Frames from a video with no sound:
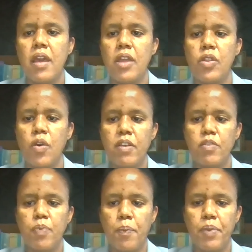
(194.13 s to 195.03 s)
Ethiopia's
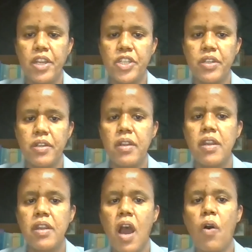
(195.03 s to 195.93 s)
population,
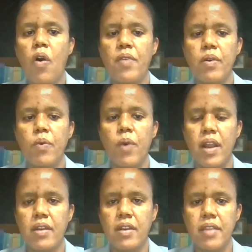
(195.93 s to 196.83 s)
now over
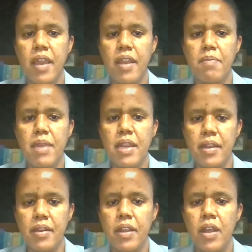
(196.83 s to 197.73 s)
110
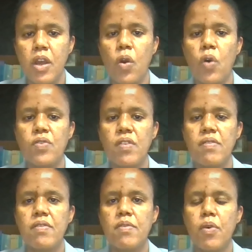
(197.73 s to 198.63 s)
million,
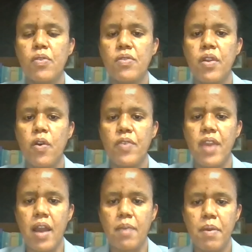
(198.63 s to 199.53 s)
consists mostly of
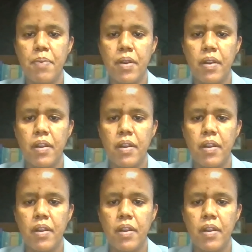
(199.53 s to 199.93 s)
young people.